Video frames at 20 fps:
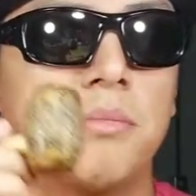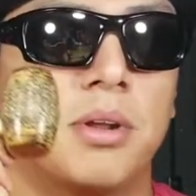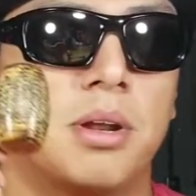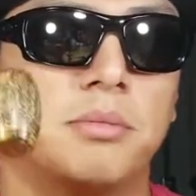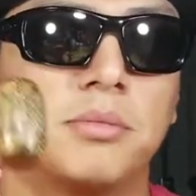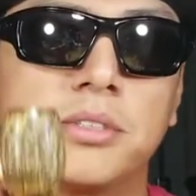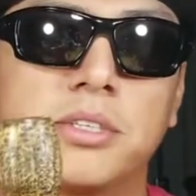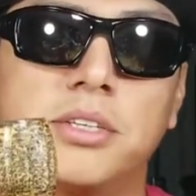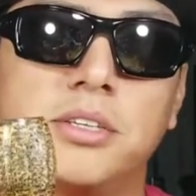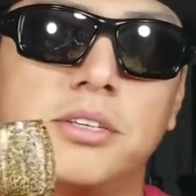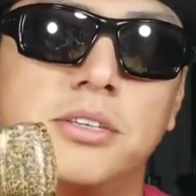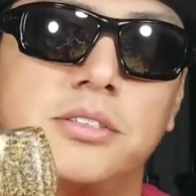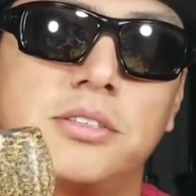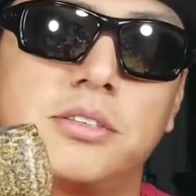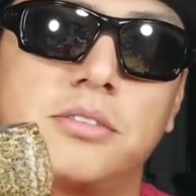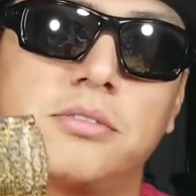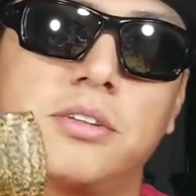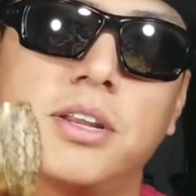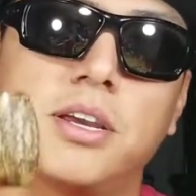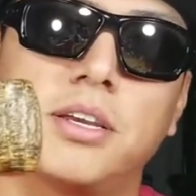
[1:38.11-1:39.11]
I'm just going to use
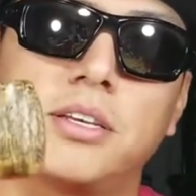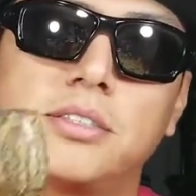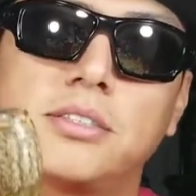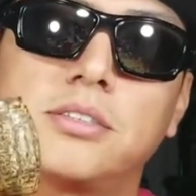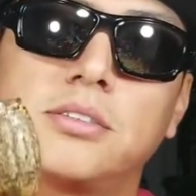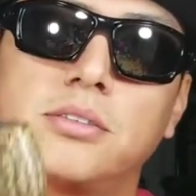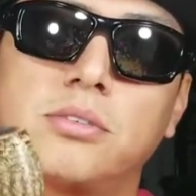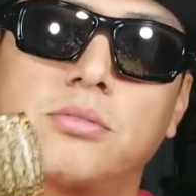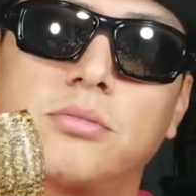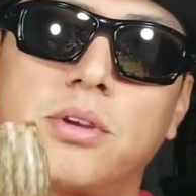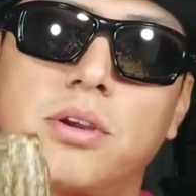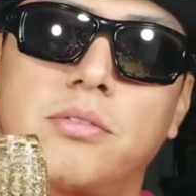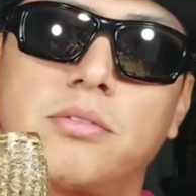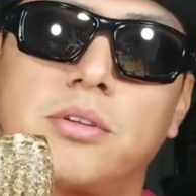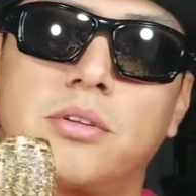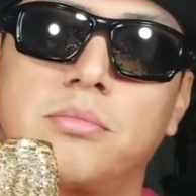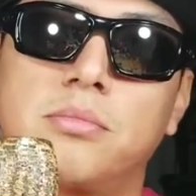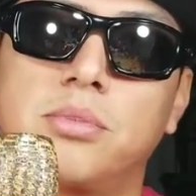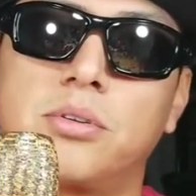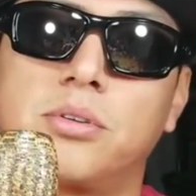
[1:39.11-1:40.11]
a nice round
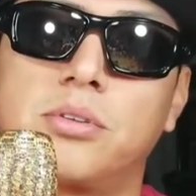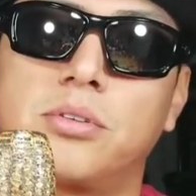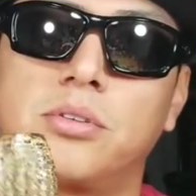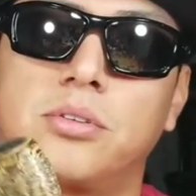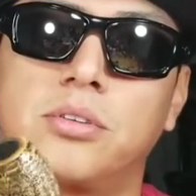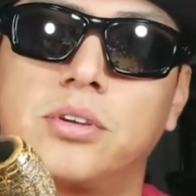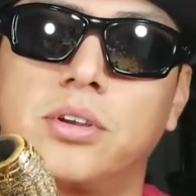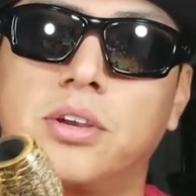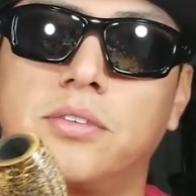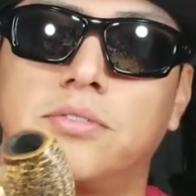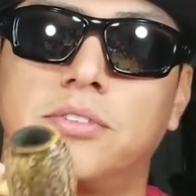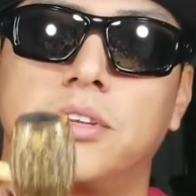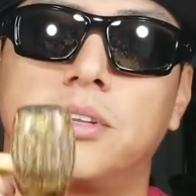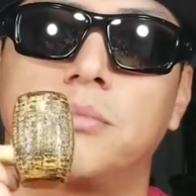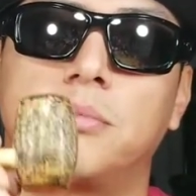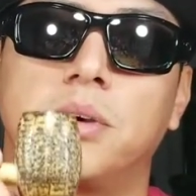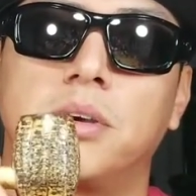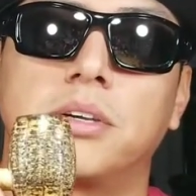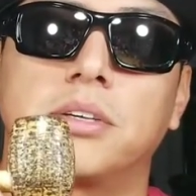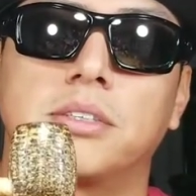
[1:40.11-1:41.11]
number of
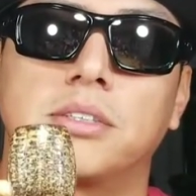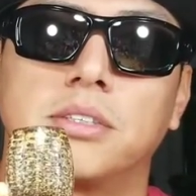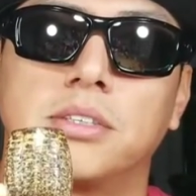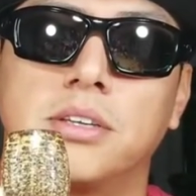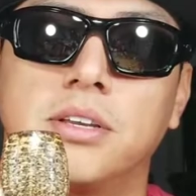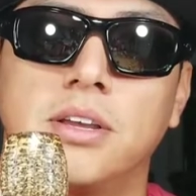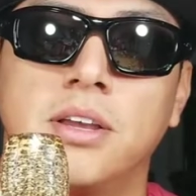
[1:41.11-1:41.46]
$10. So